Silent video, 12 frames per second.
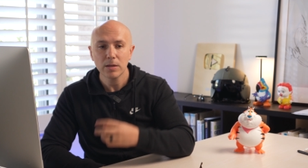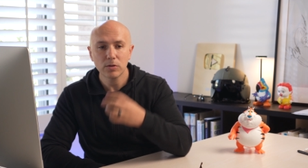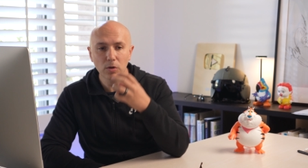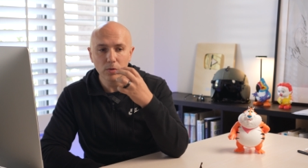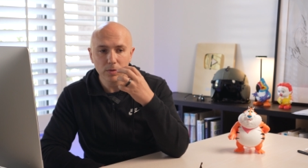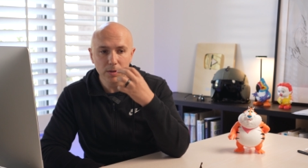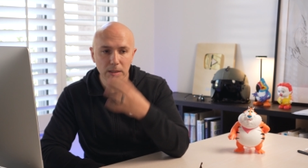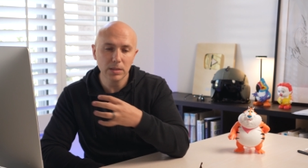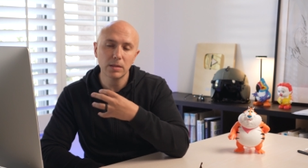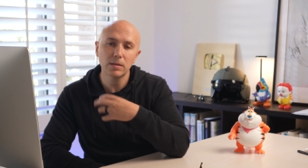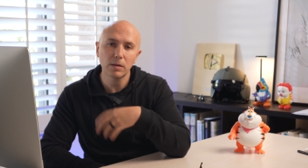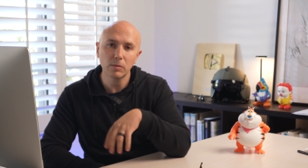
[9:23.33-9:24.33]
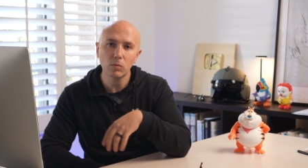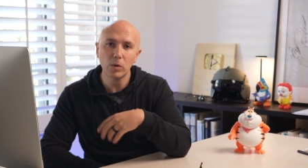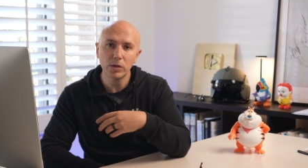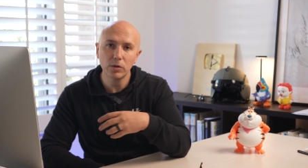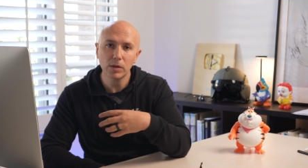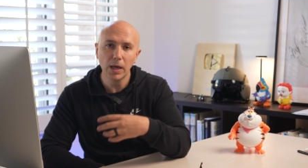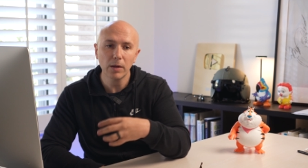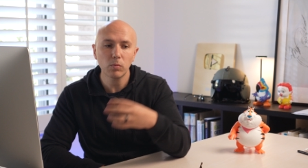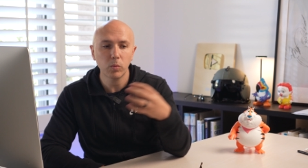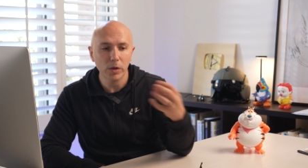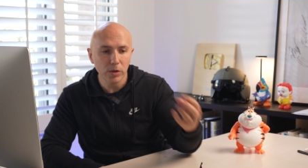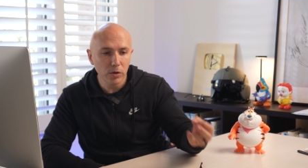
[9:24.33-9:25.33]
So this is the what you
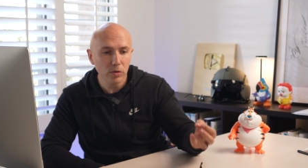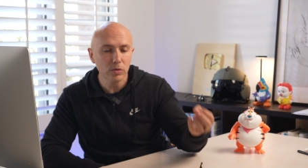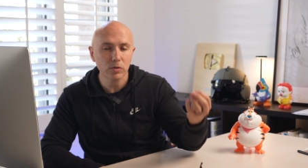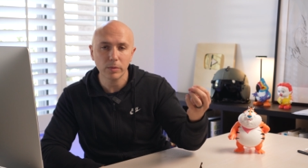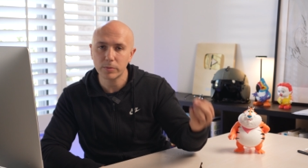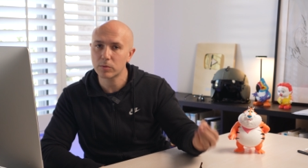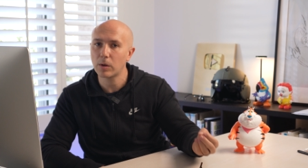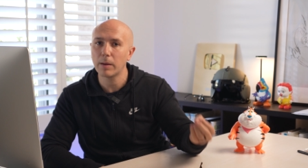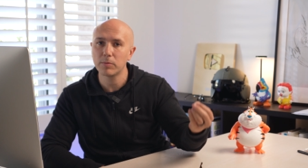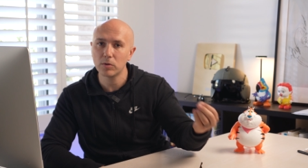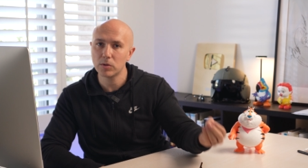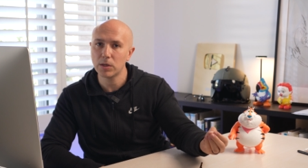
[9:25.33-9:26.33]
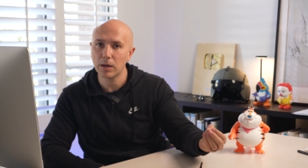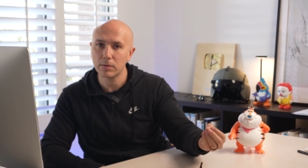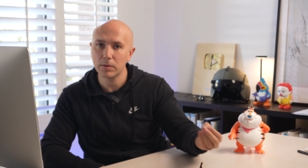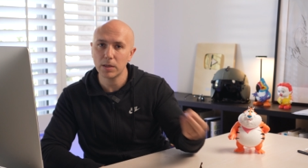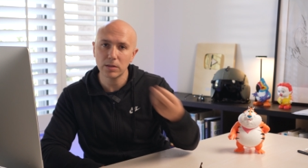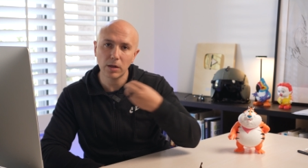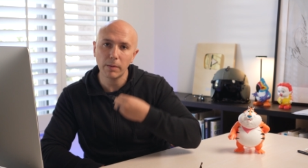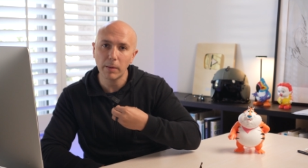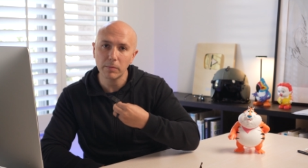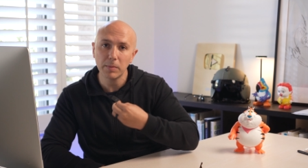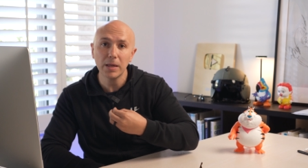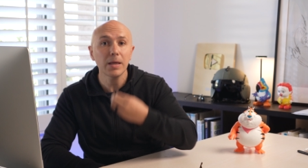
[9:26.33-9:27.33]
get when you subscribe to the channel. It's not
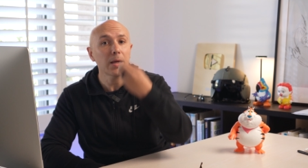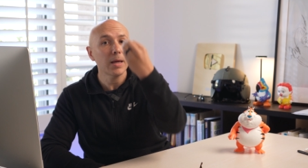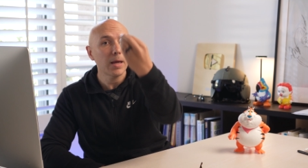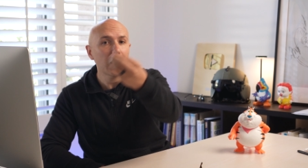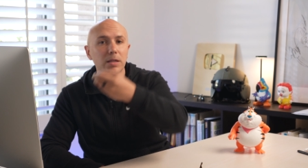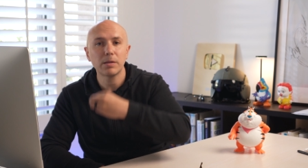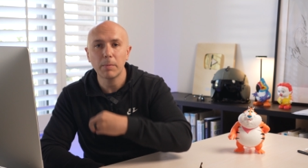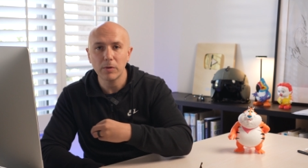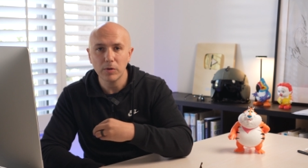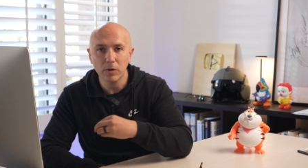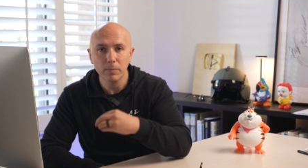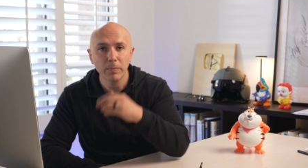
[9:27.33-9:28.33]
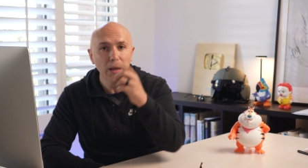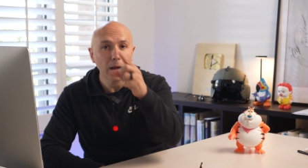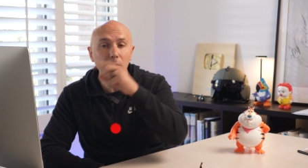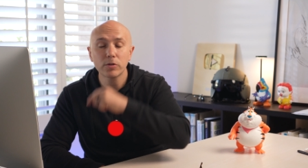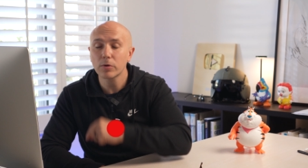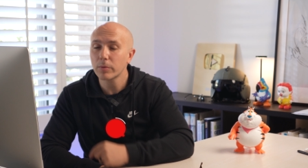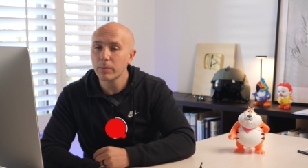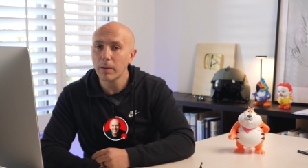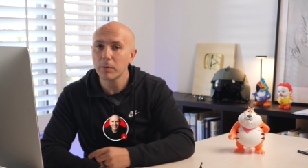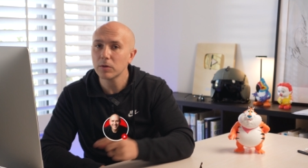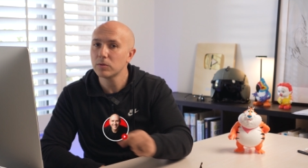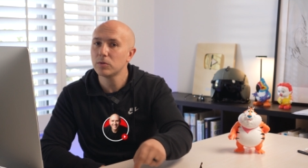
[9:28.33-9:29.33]
about me, it's about you. And also
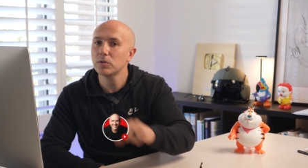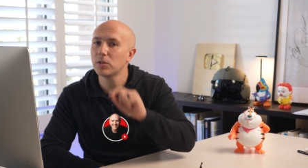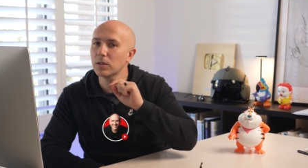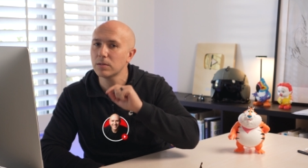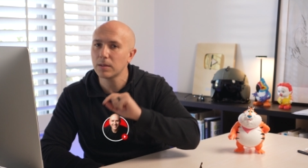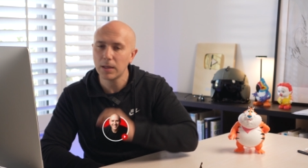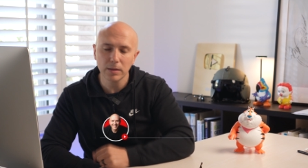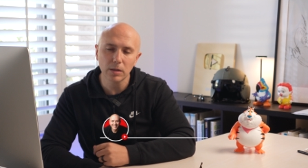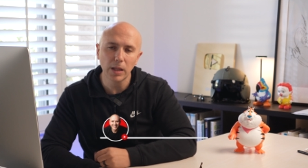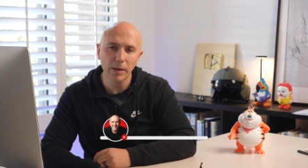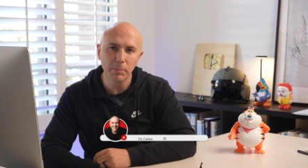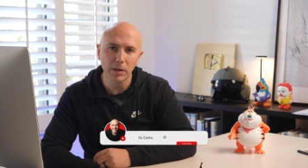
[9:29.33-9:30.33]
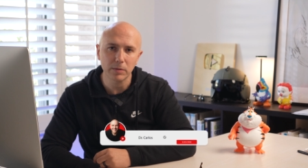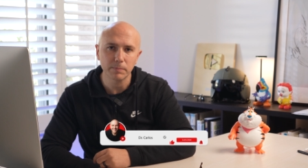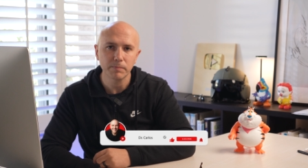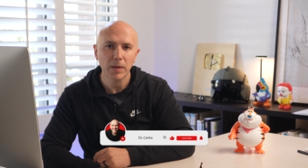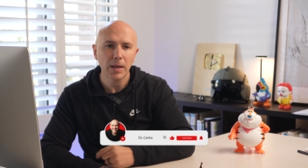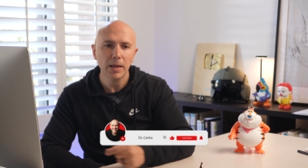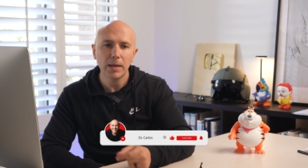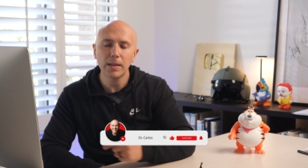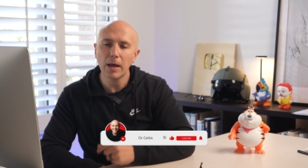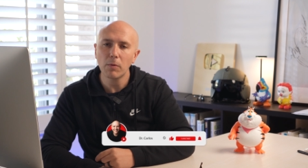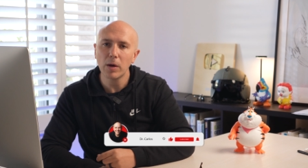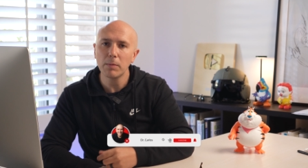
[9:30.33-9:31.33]
remember to just hit the like button. In
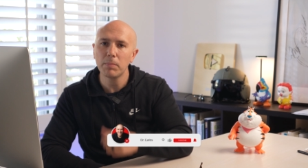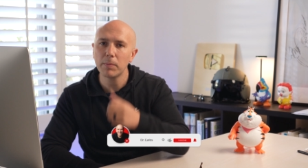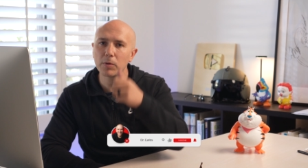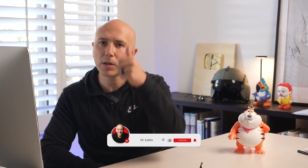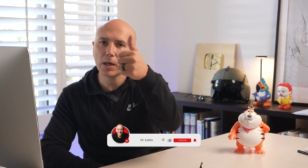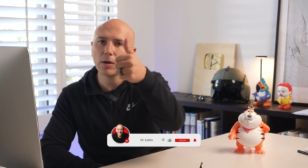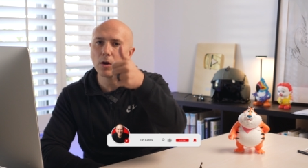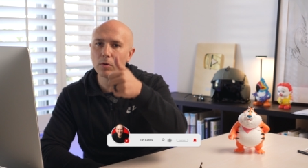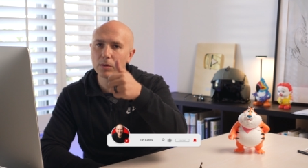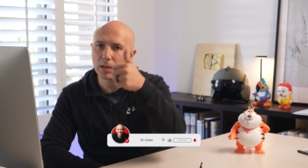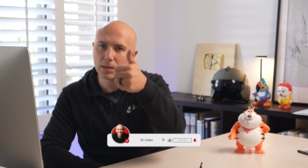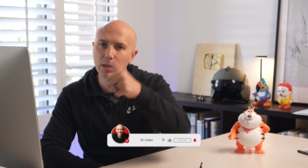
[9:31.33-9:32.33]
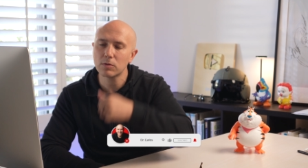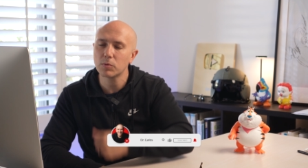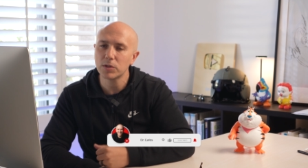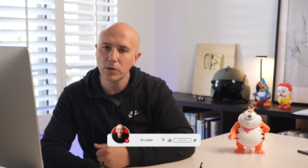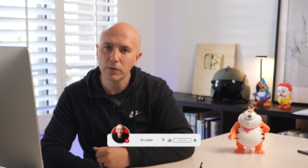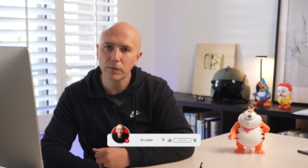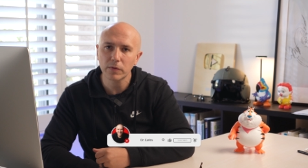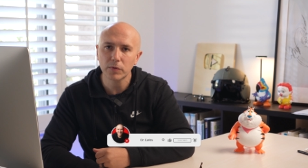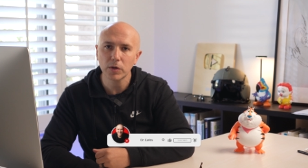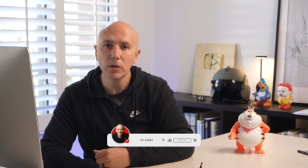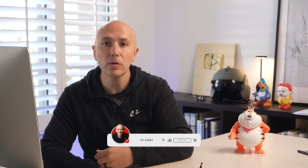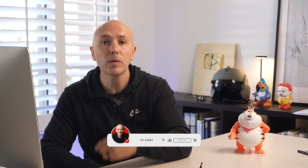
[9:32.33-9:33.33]
that way, people can know that this was useful
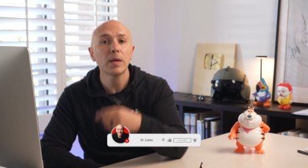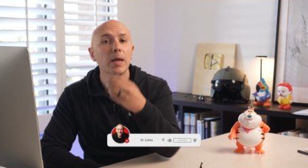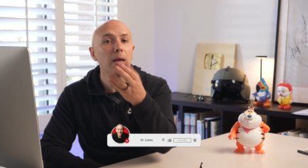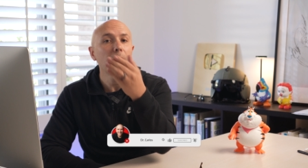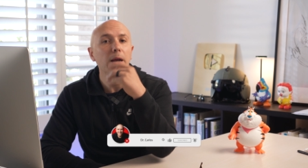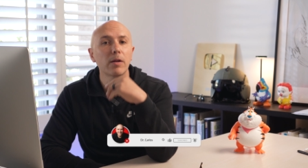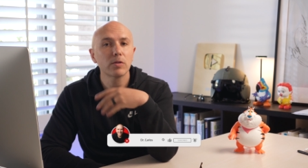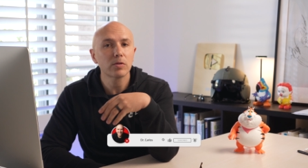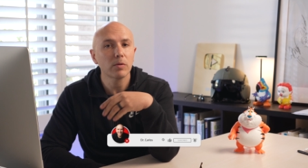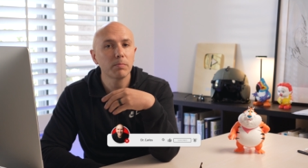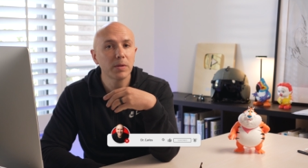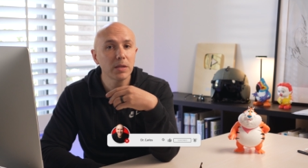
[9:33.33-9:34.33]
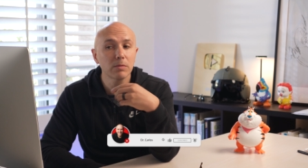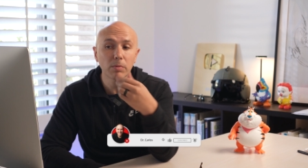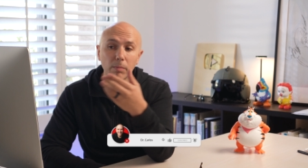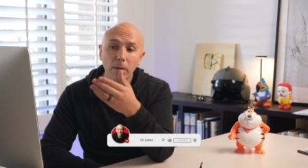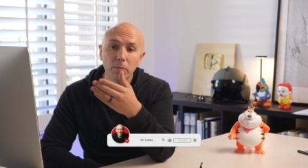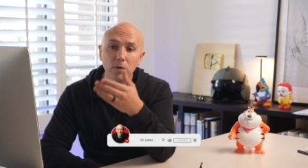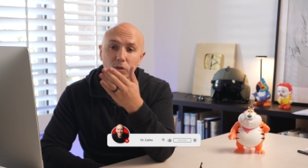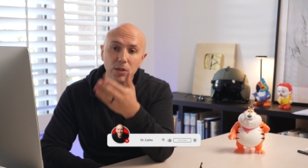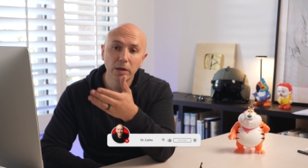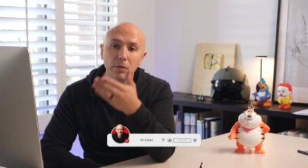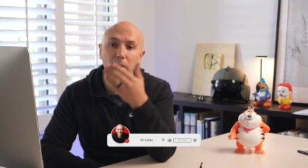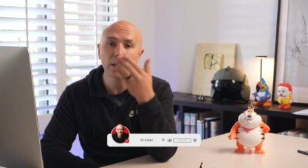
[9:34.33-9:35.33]
for you. And also, please remember
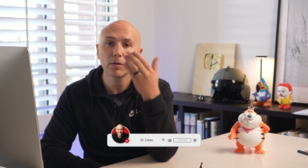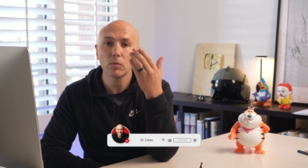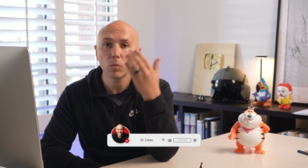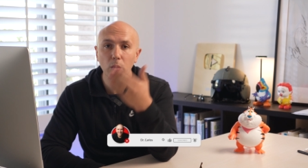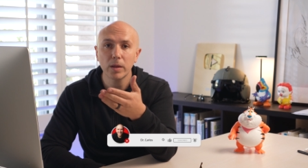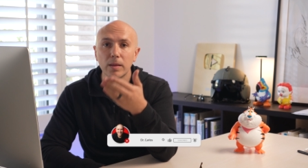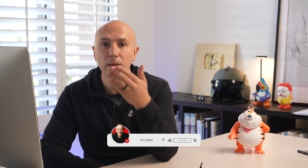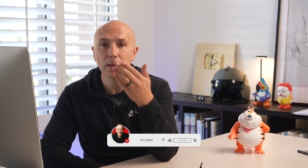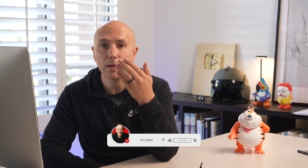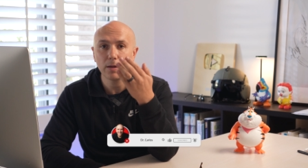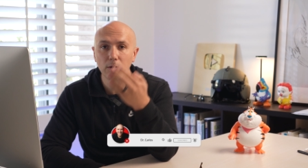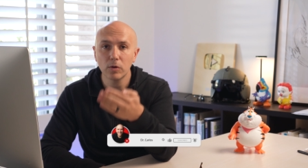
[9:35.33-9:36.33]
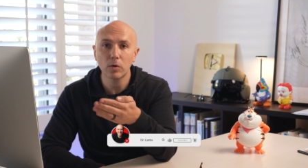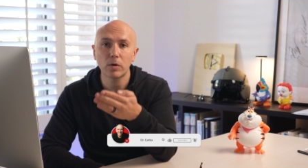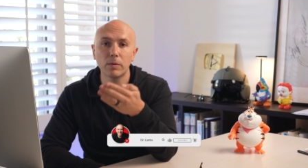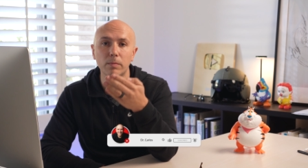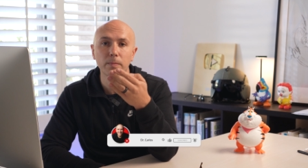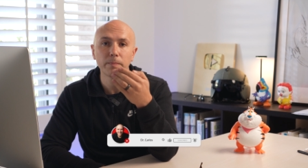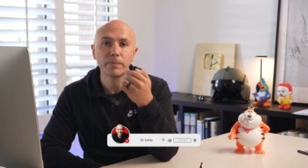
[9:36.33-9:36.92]
sharing it with your